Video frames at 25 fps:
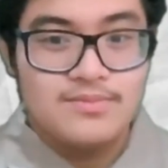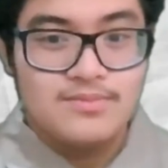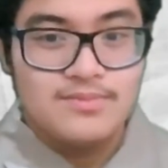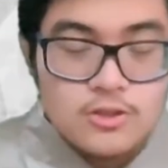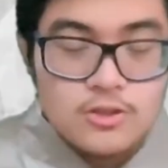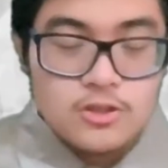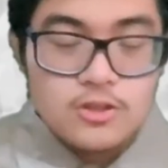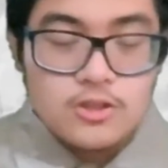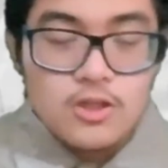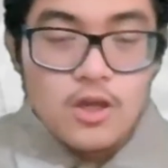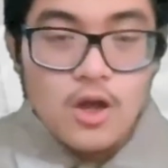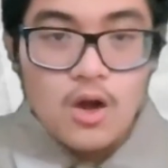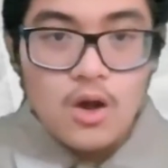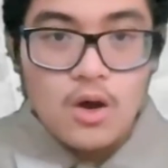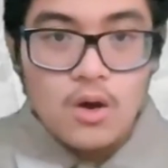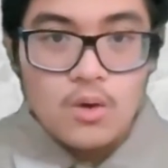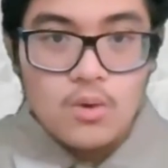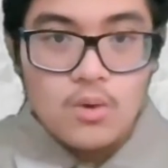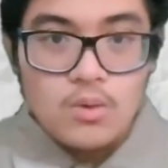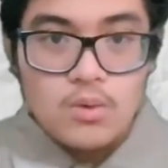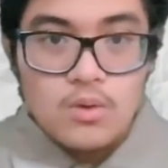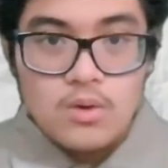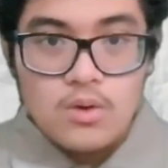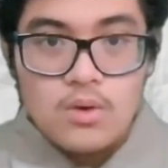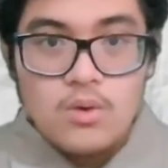So,
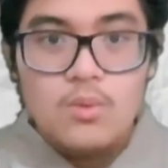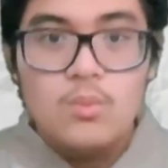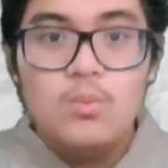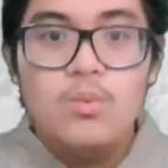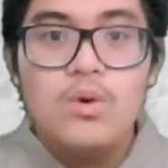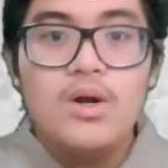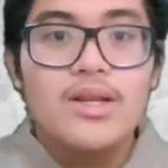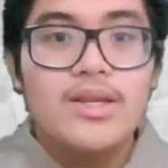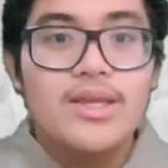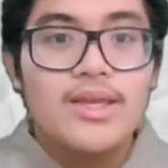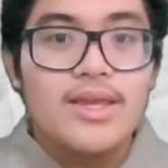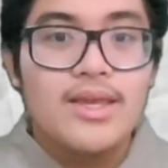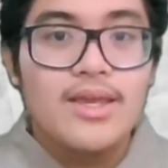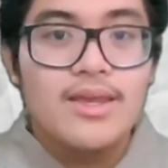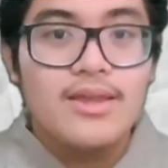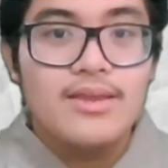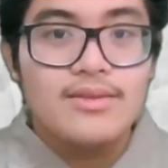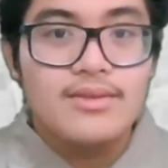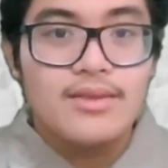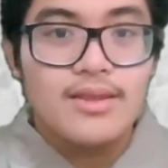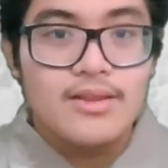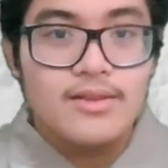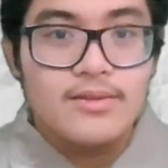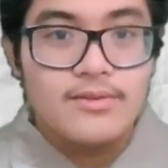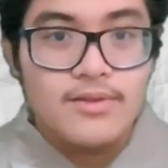what
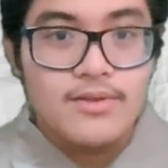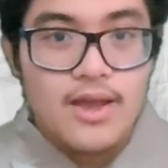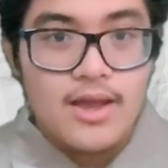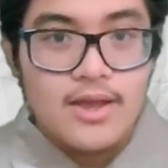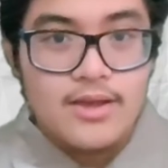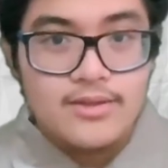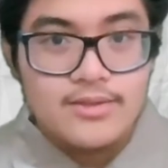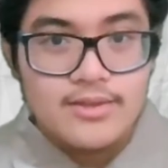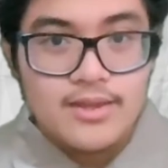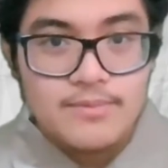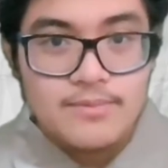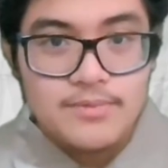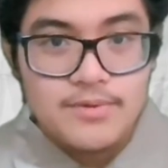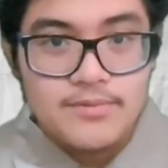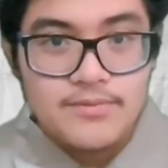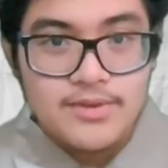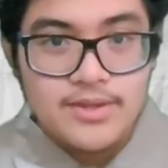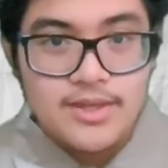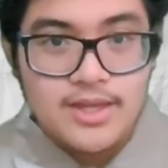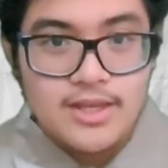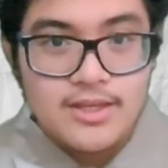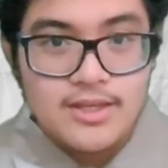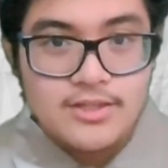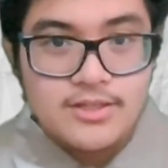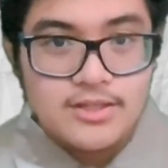is an
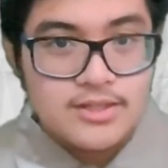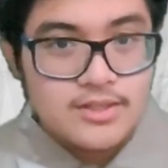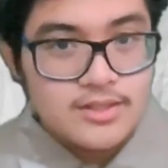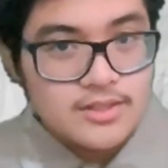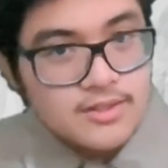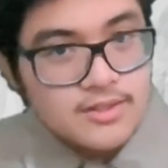exemplification?